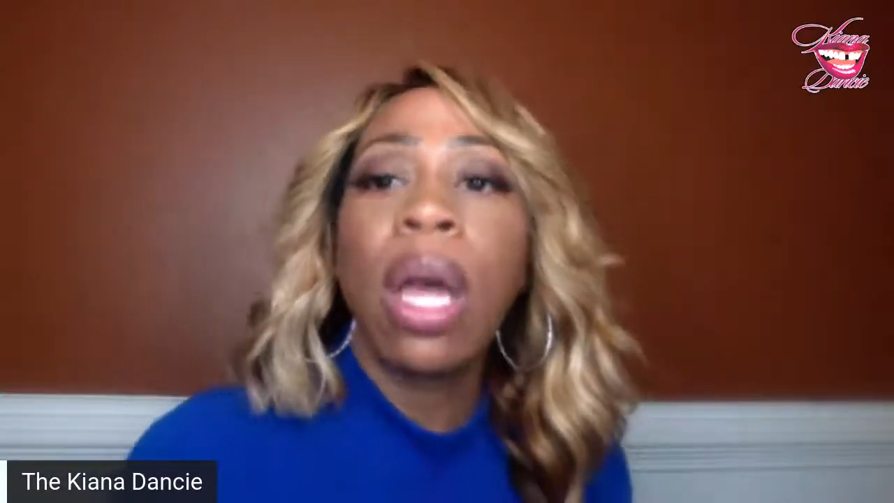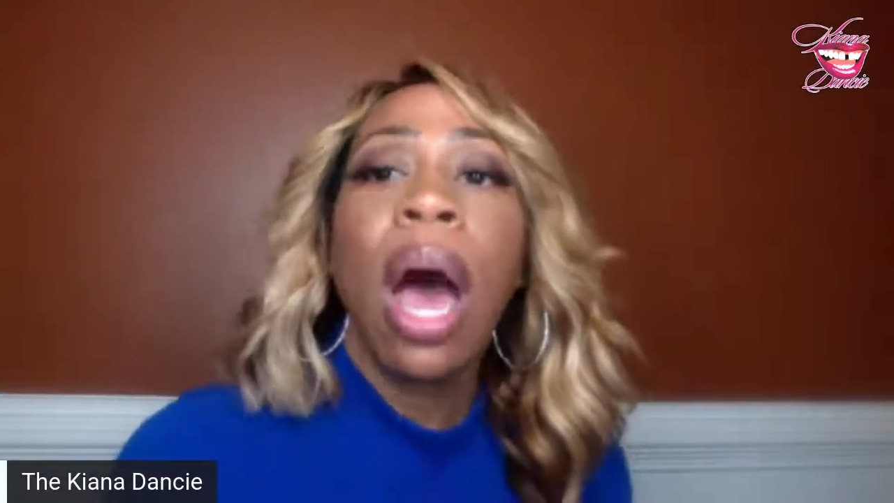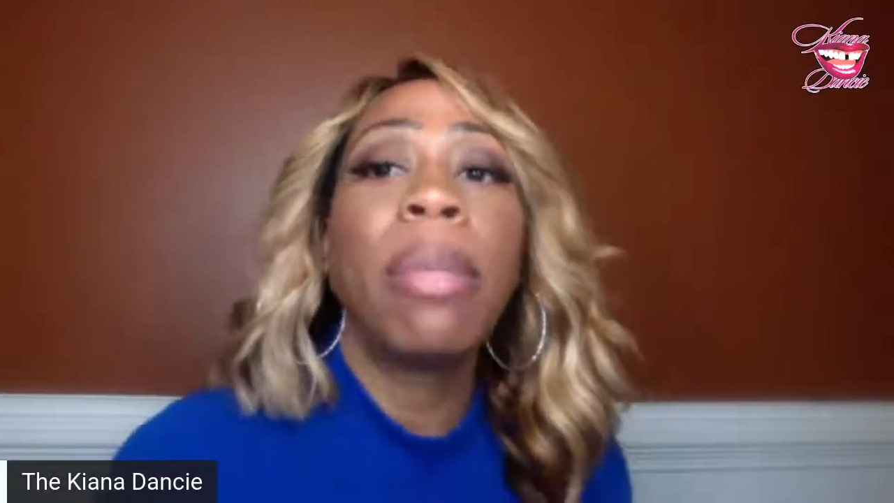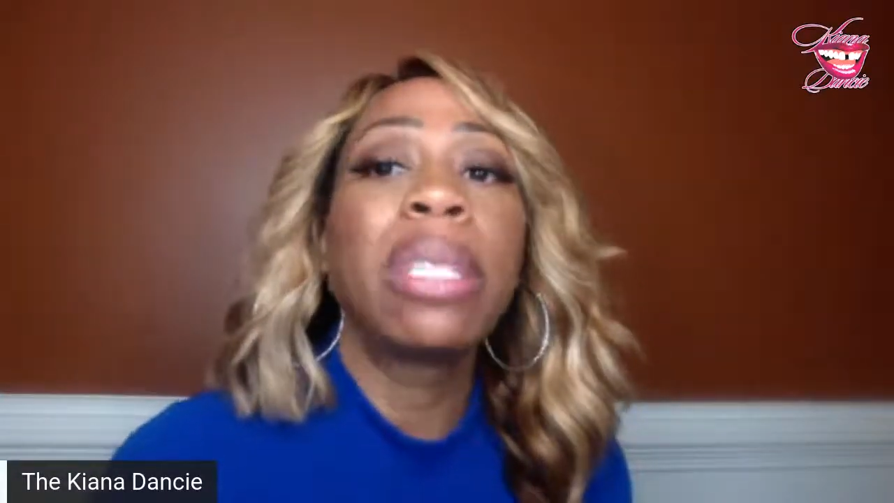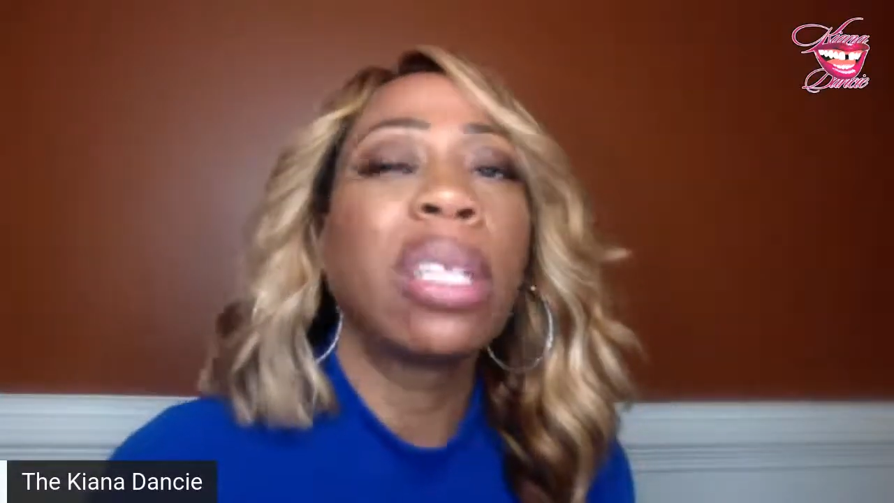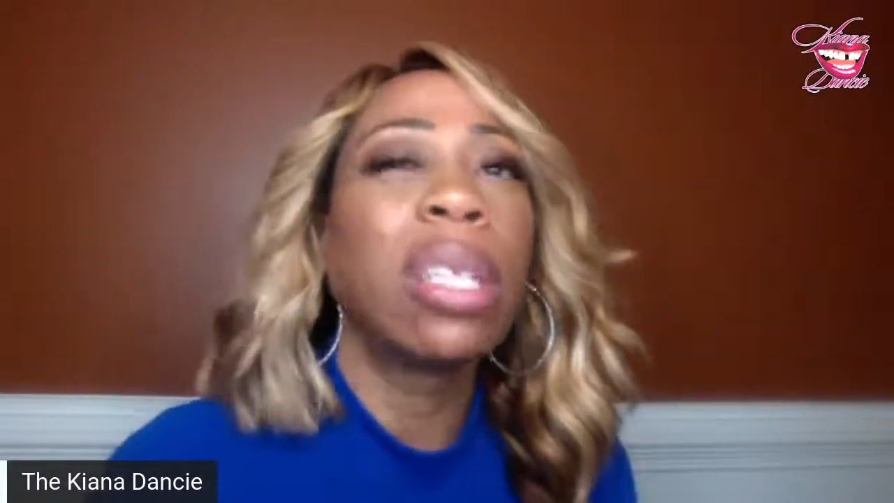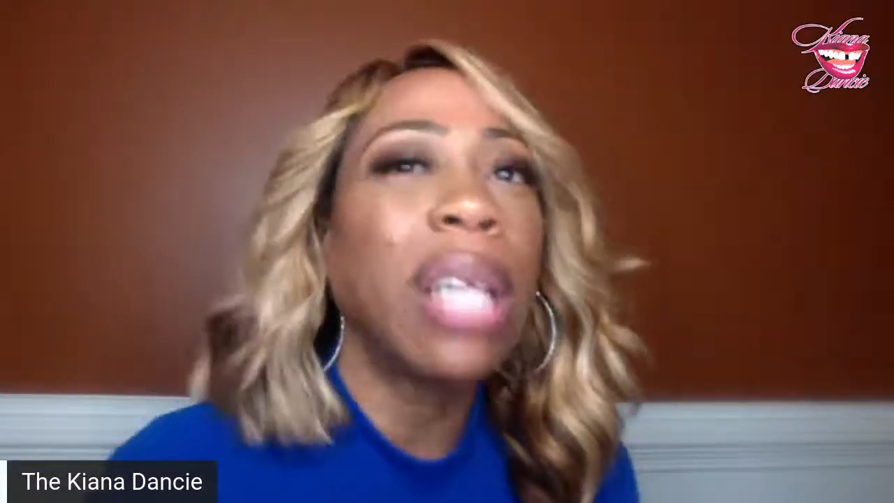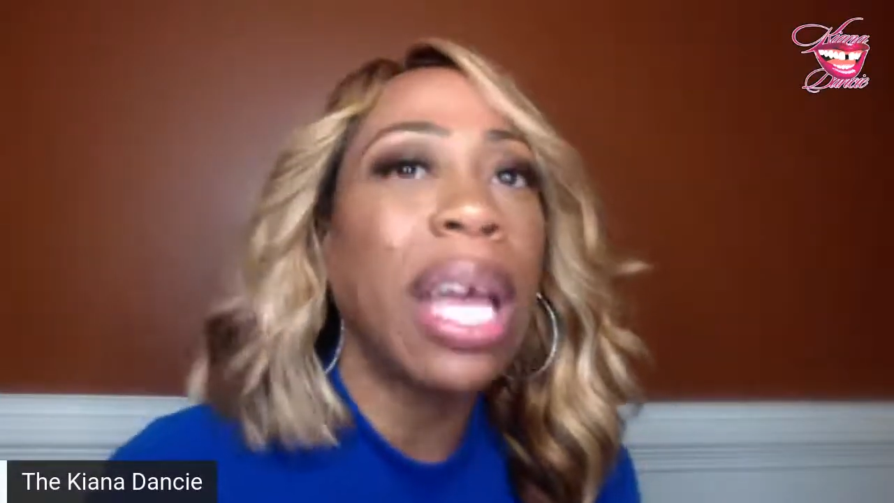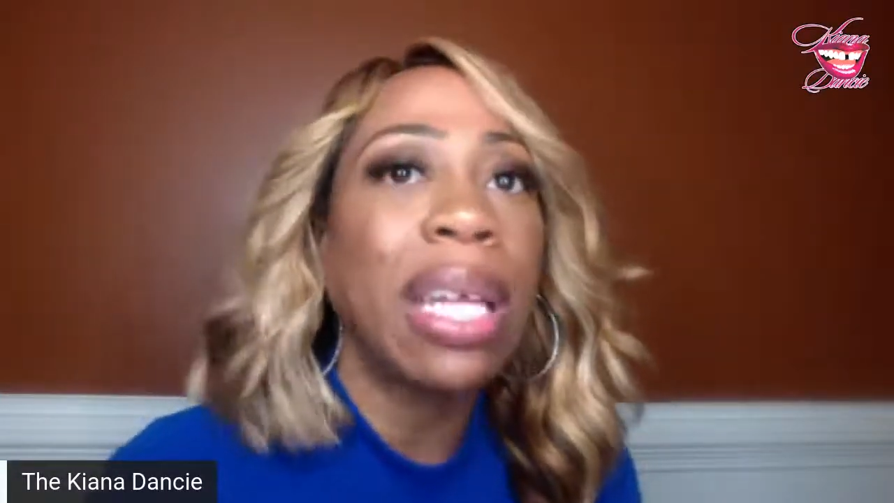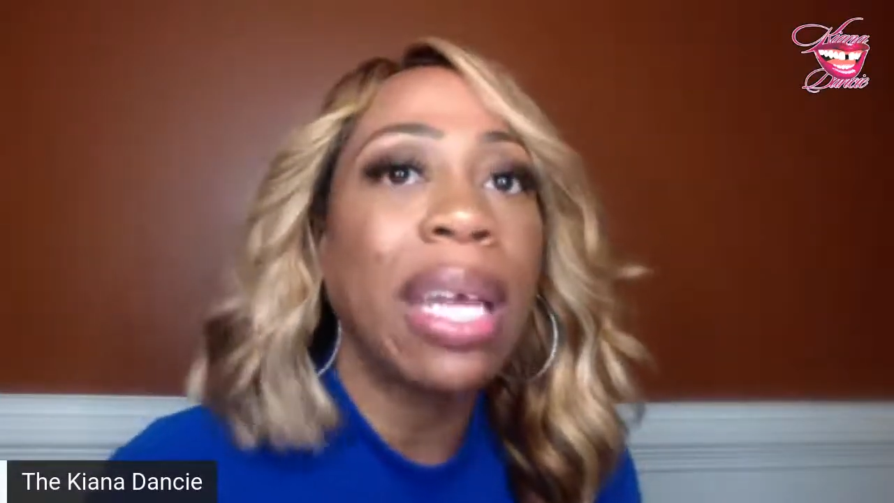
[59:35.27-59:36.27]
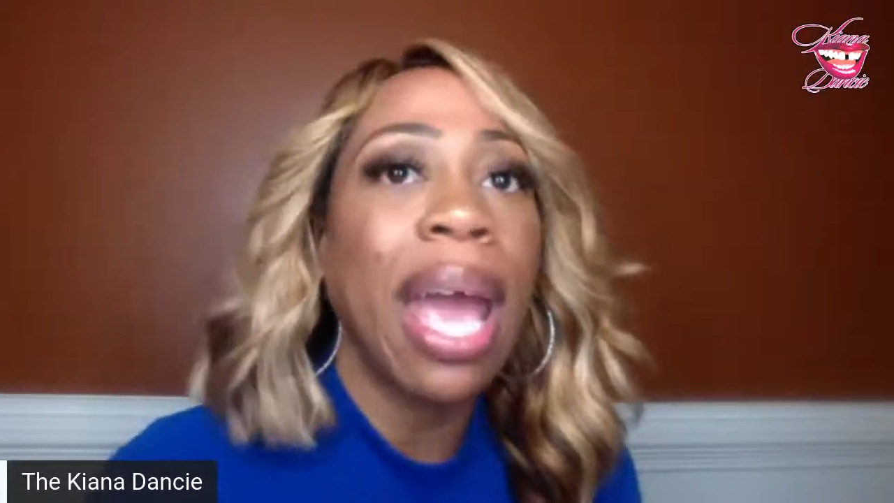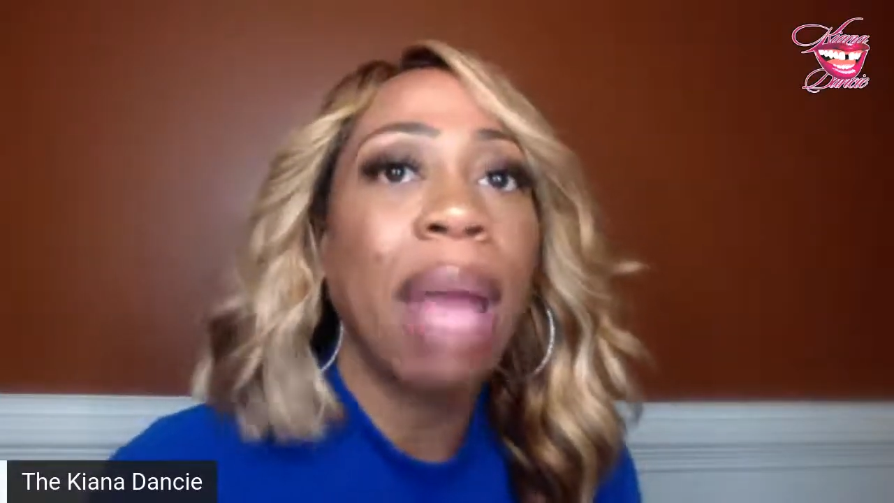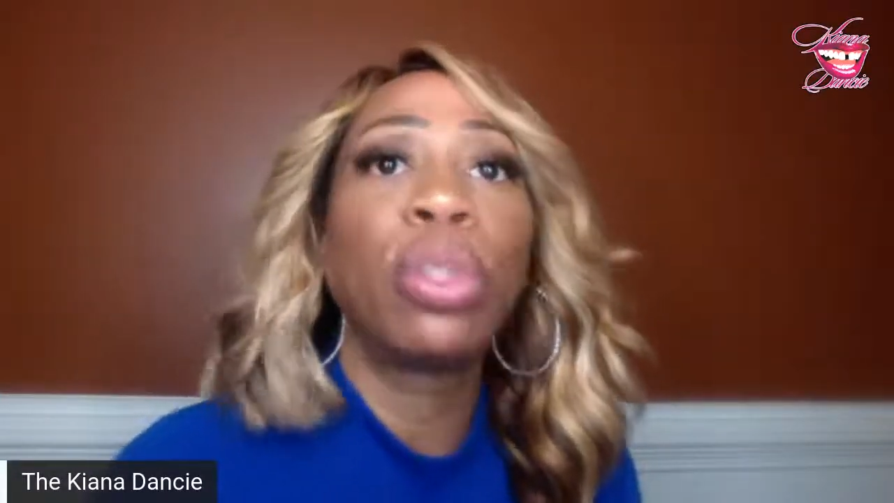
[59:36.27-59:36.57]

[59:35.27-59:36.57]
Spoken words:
I mean, it's a little late in the game,